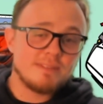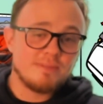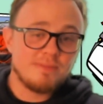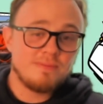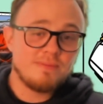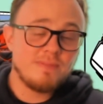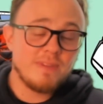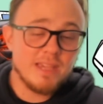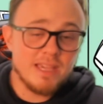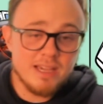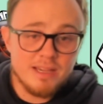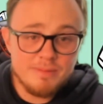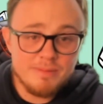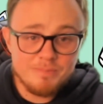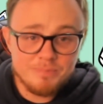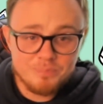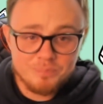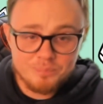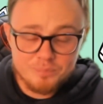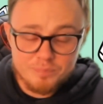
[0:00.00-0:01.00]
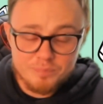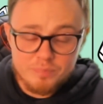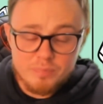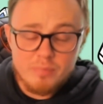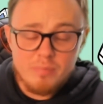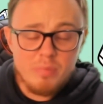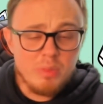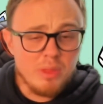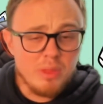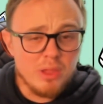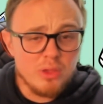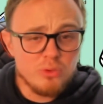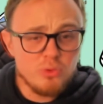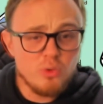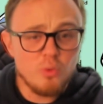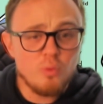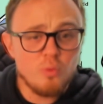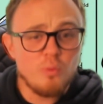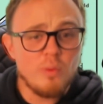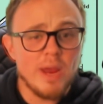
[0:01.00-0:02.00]
figure,
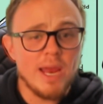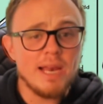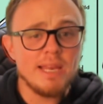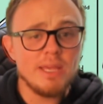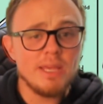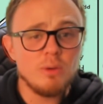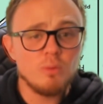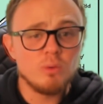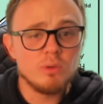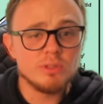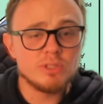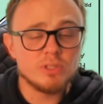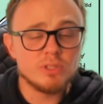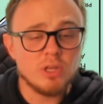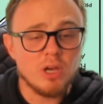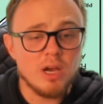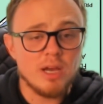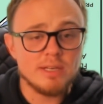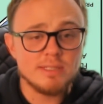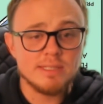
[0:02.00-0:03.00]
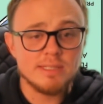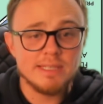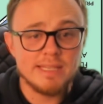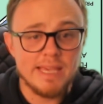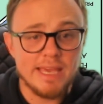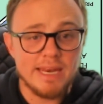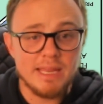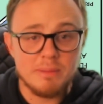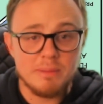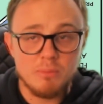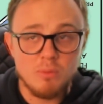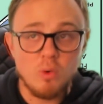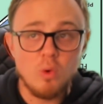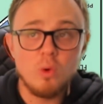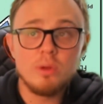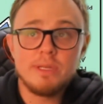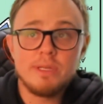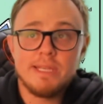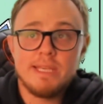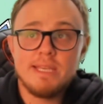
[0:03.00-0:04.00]
you really will start getting
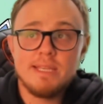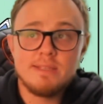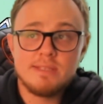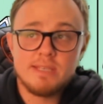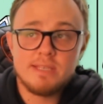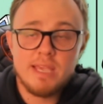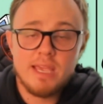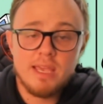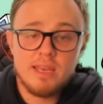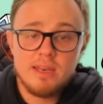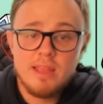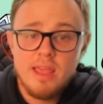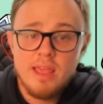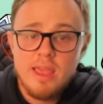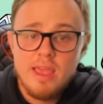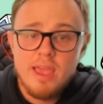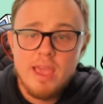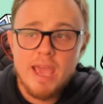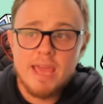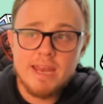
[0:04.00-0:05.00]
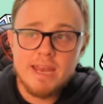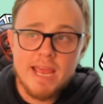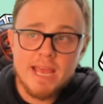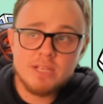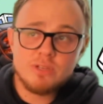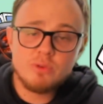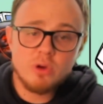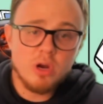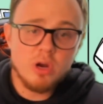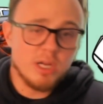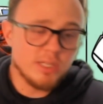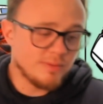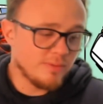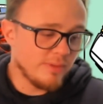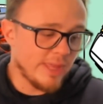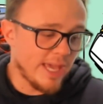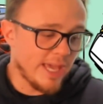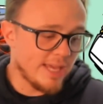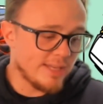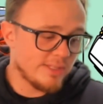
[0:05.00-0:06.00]
more leads in. And as regards for
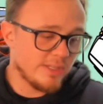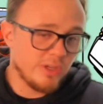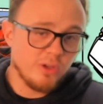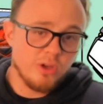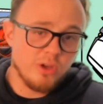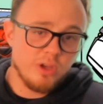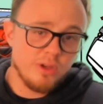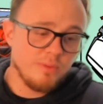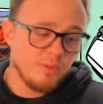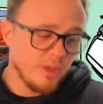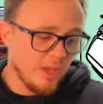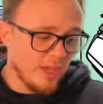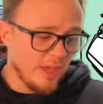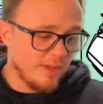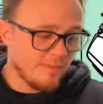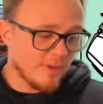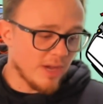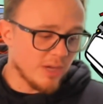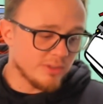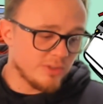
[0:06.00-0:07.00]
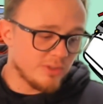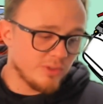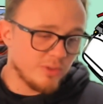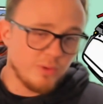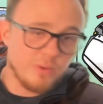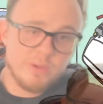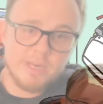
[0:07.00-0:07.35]
the SEO, if I was to do it